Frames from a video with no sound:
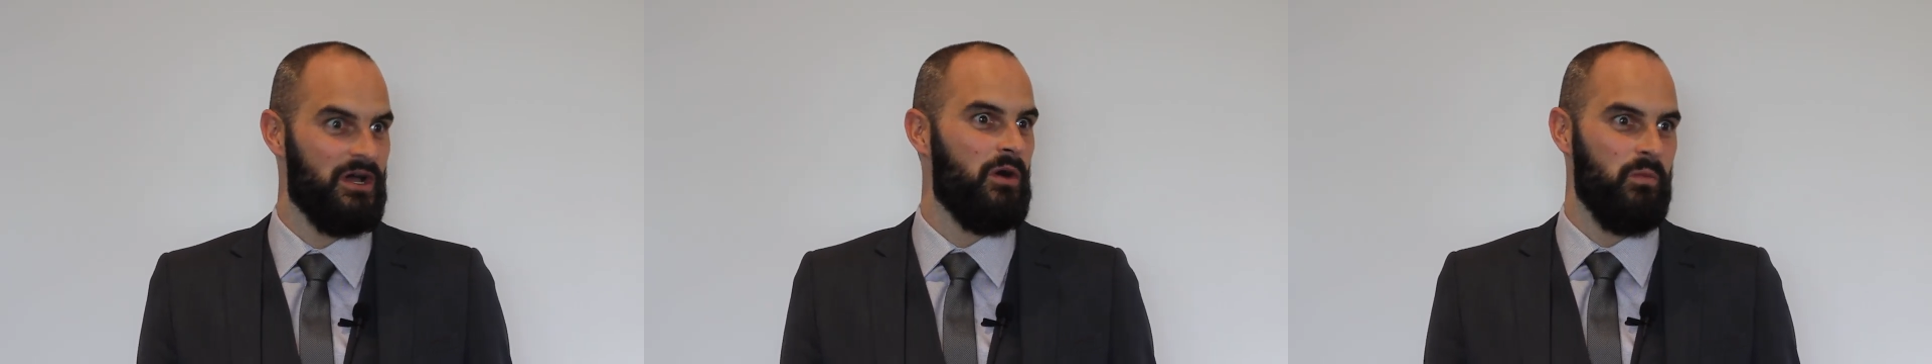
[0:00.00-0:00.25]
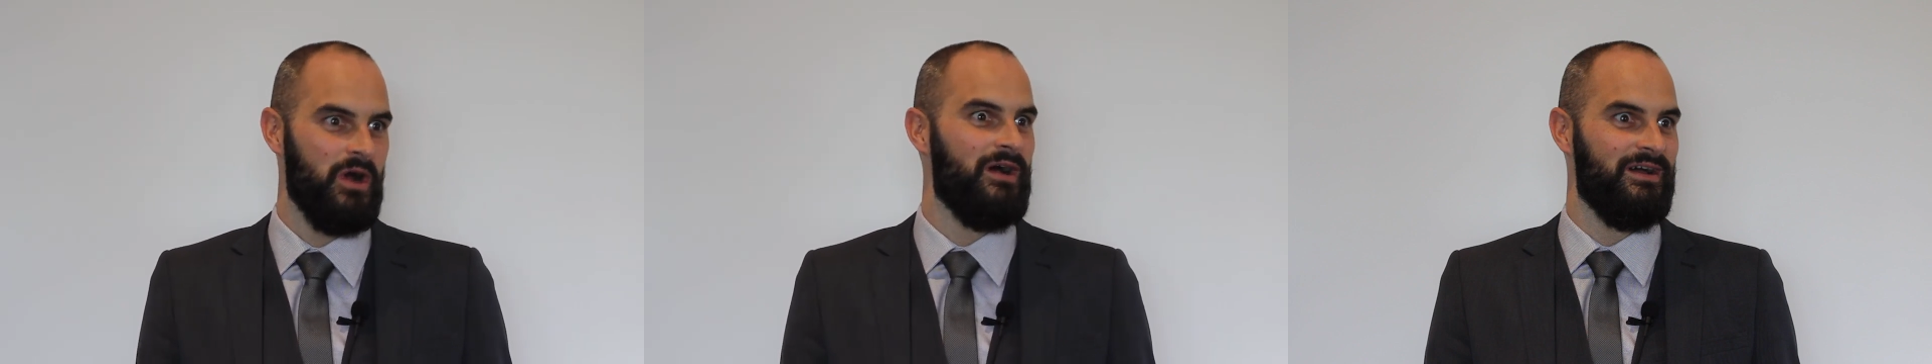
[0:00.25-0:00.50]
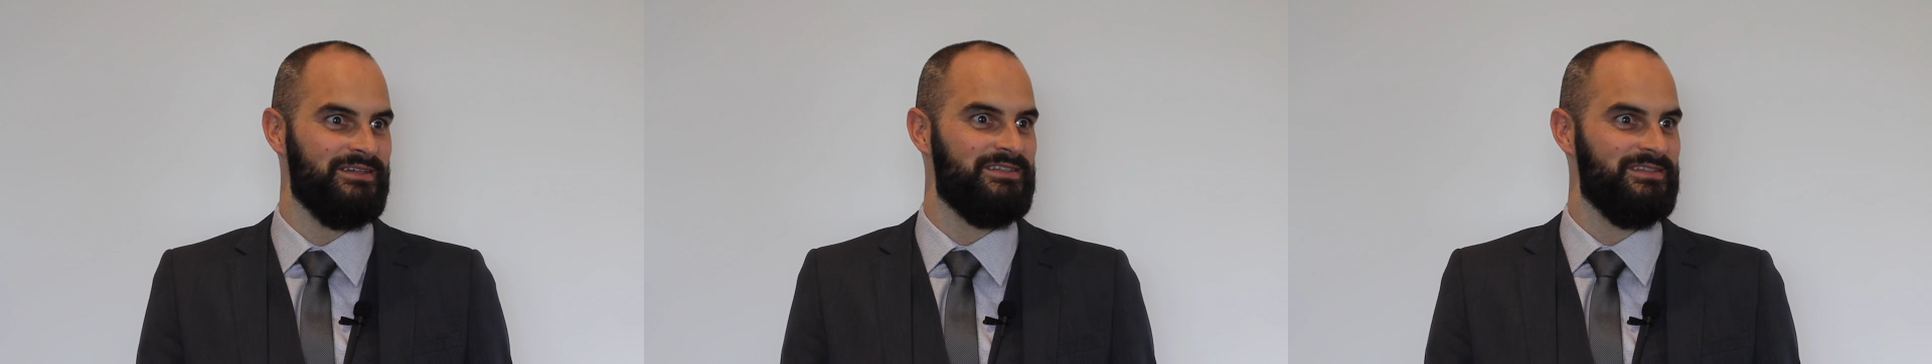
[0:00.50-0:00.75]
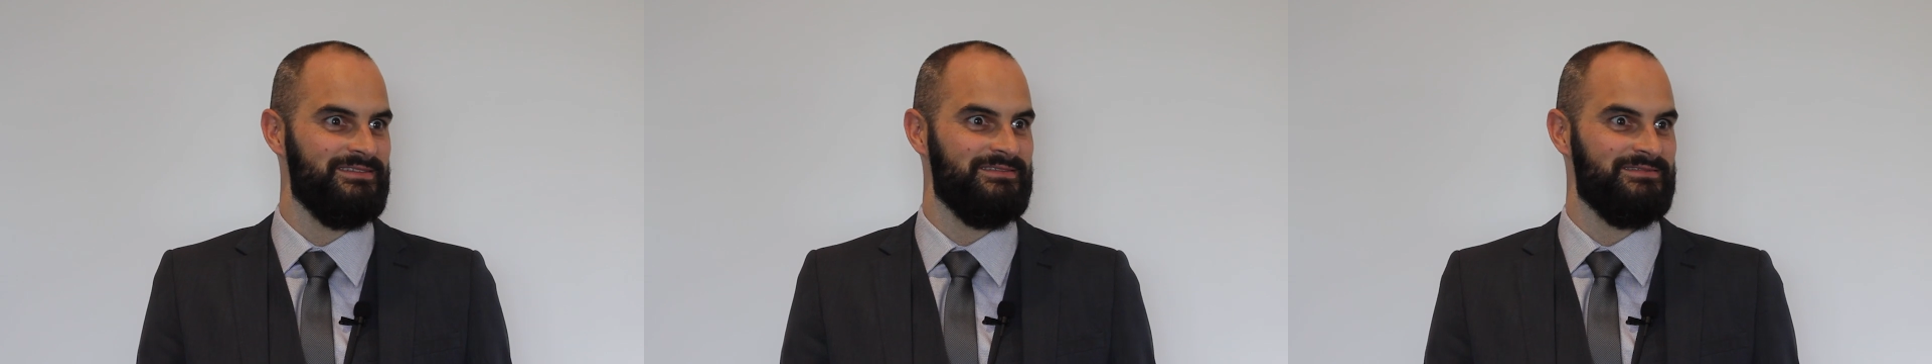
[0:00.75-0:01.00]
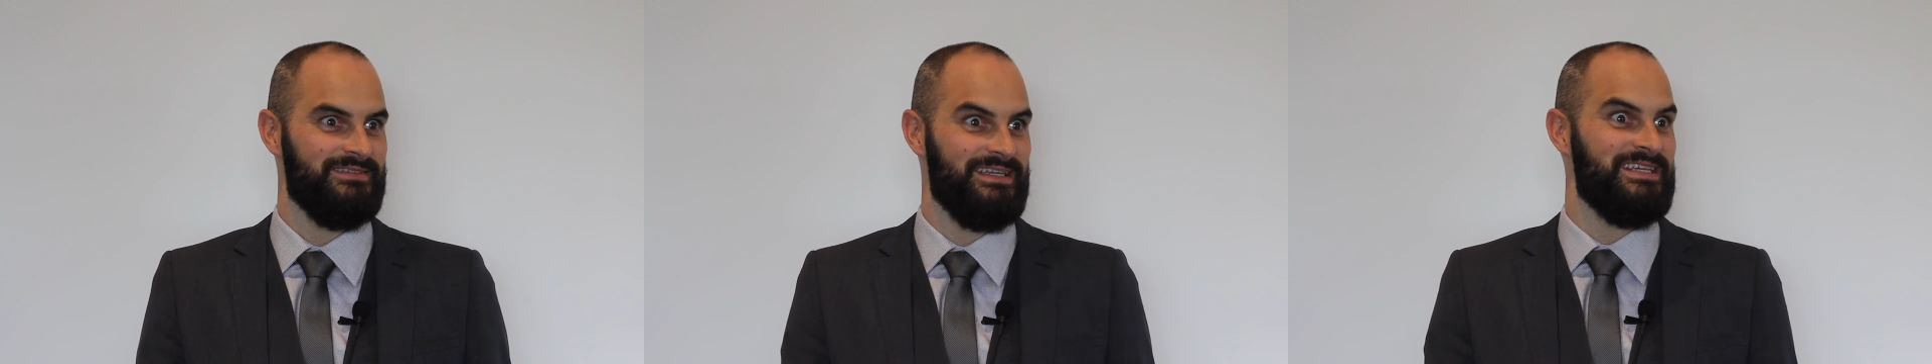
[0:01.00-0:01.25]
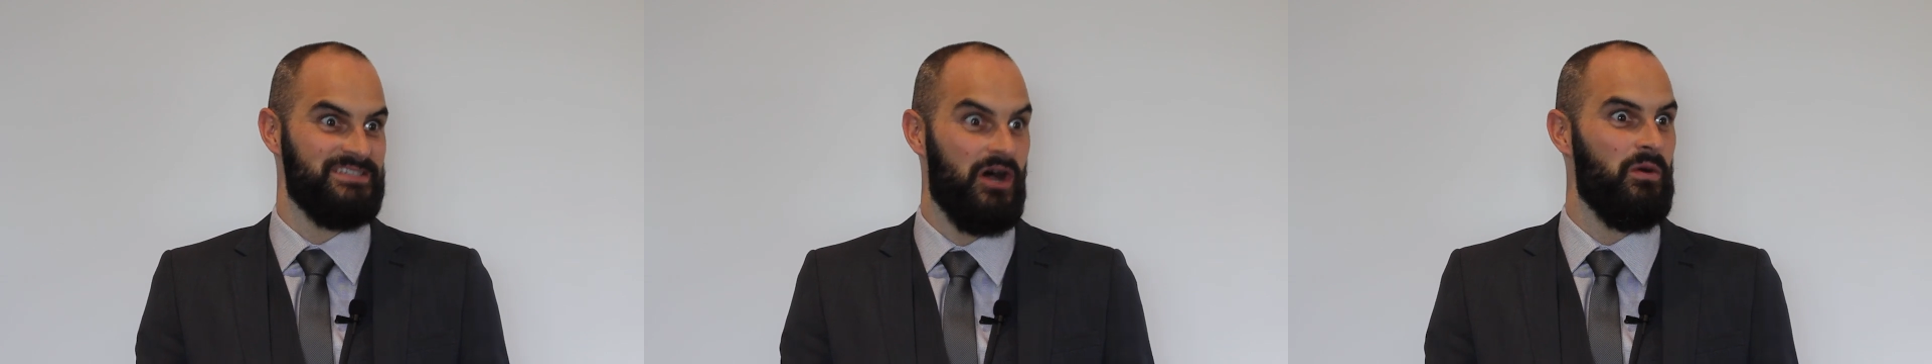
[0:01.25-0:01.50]
Our word
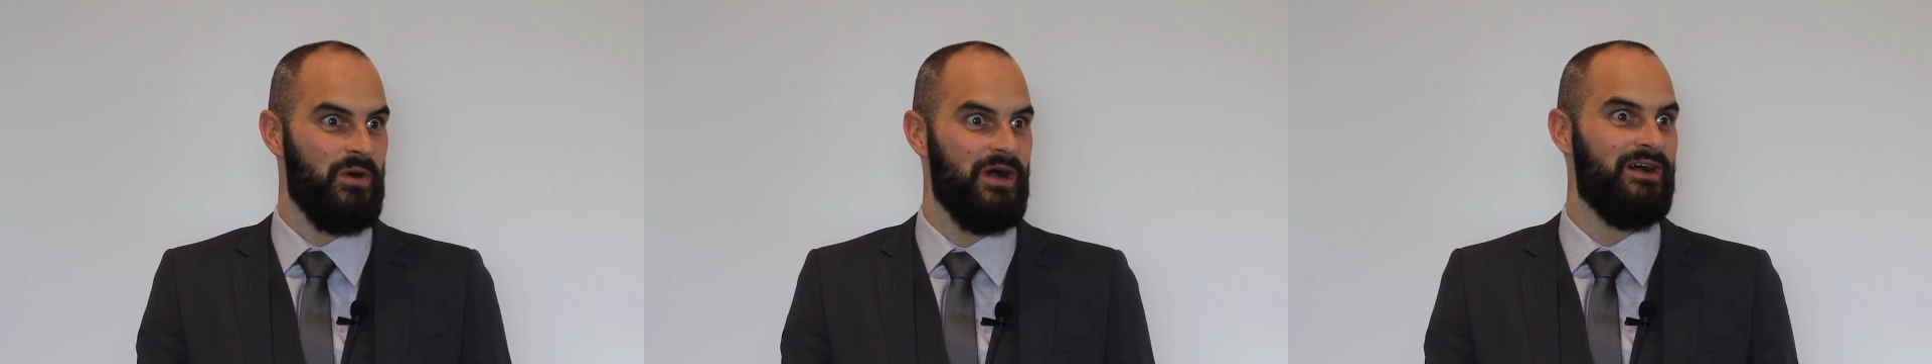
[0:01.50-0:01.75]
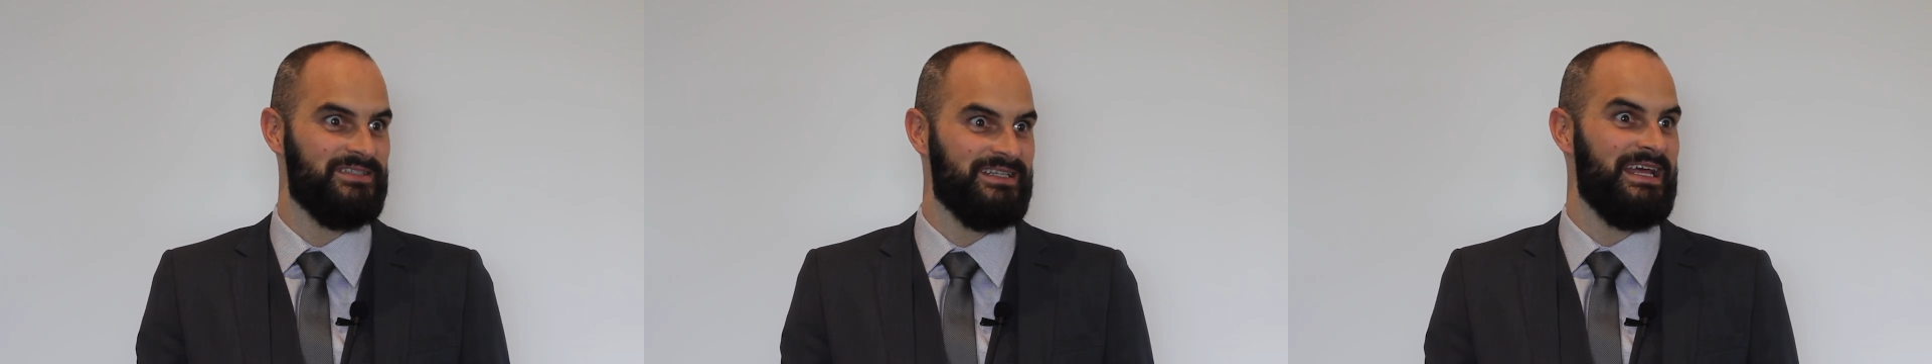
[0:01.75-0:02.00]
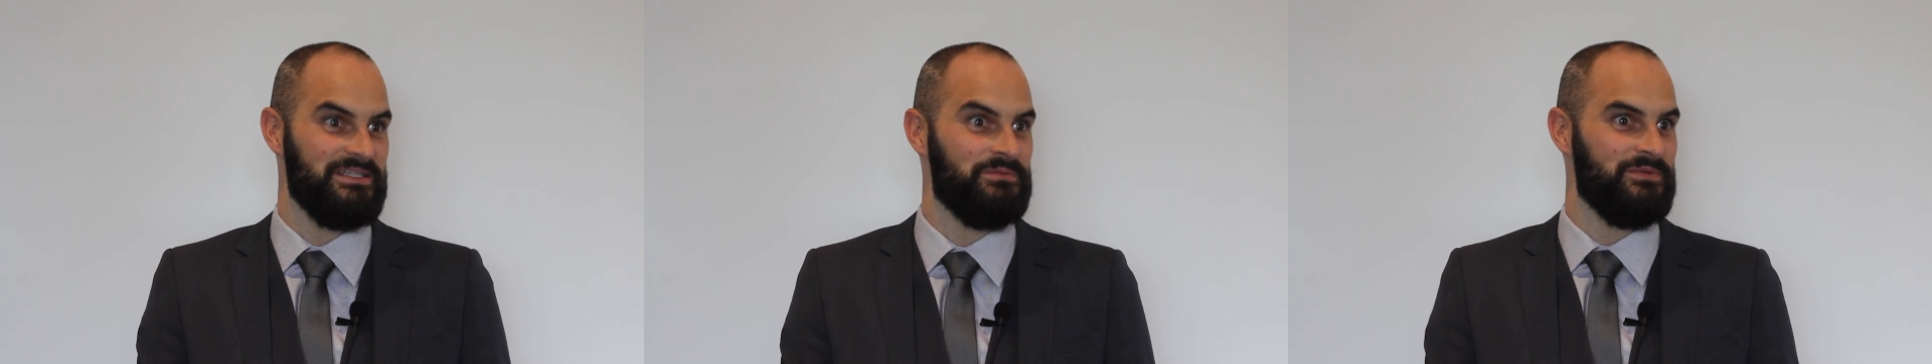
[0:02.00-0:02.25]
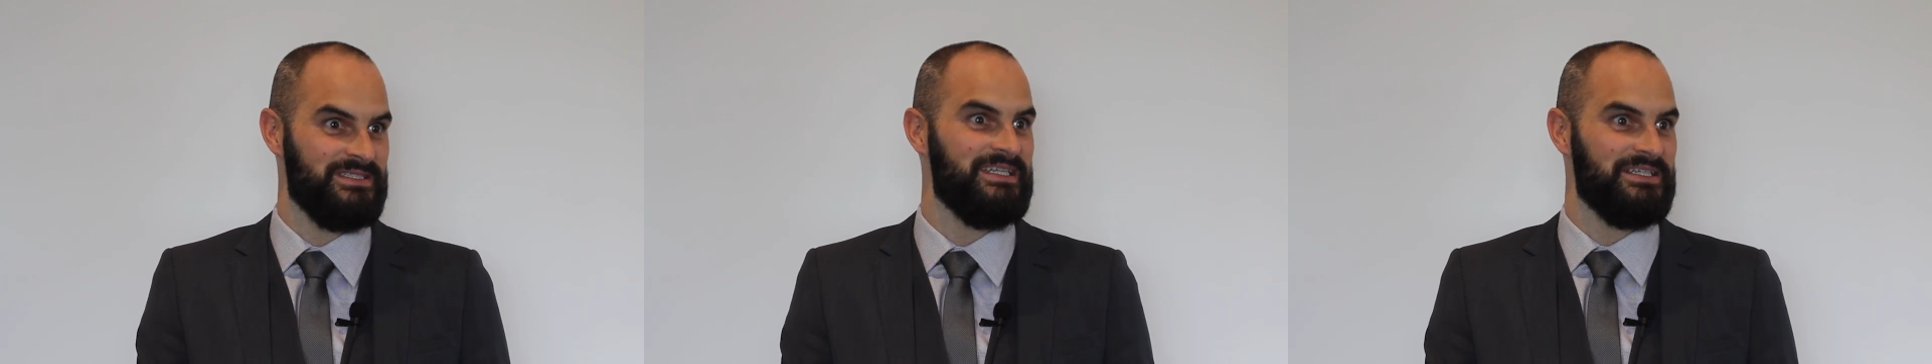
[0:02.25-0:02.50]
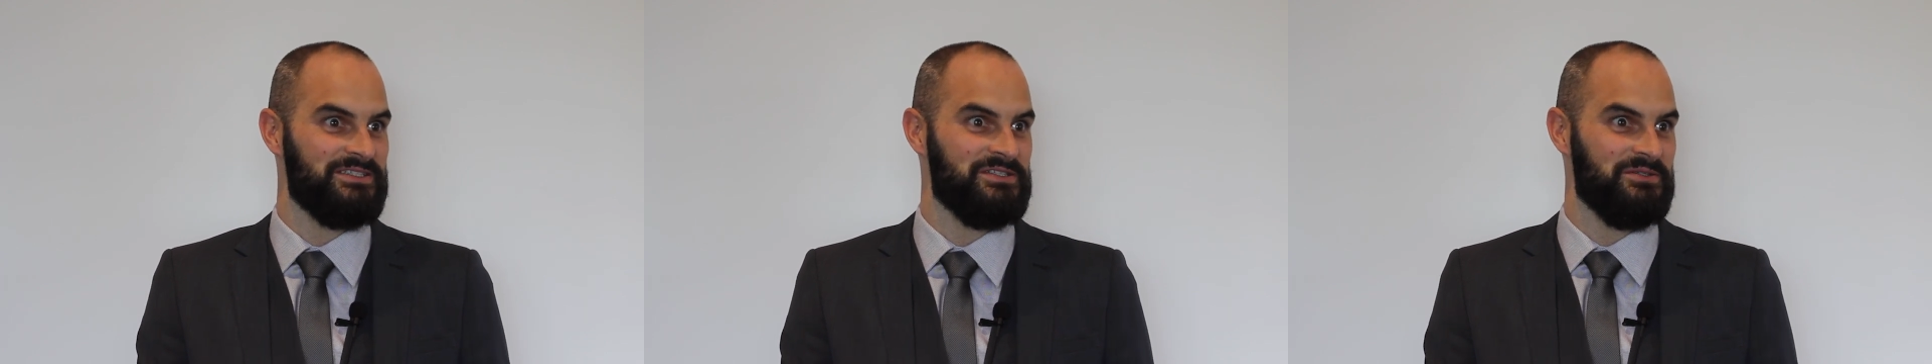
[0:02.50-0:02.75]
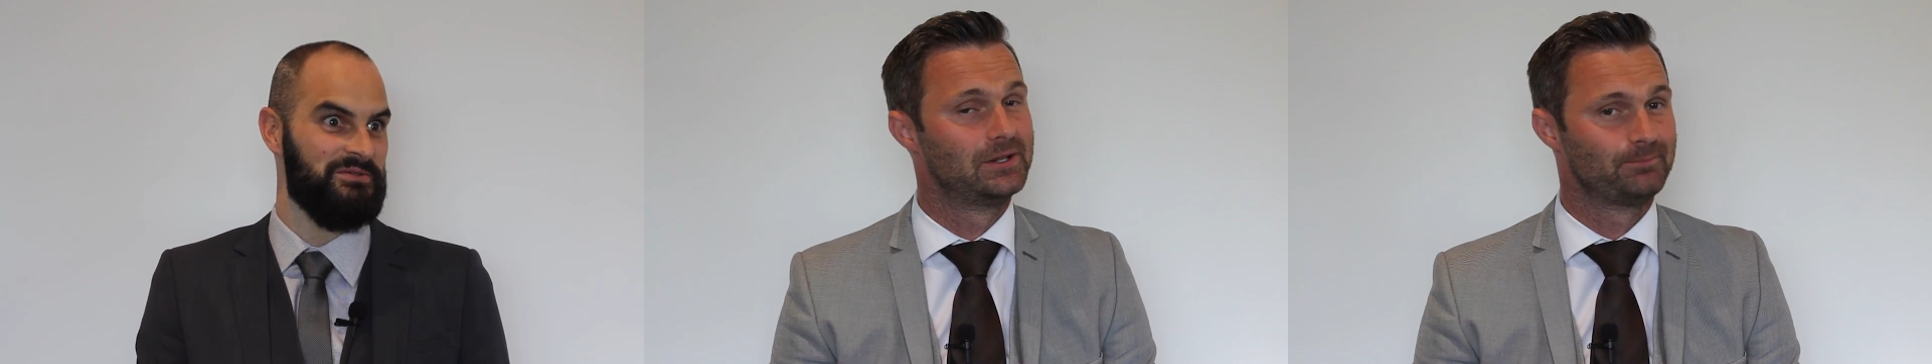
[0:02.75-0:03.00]
is our word, and that's what we stick to.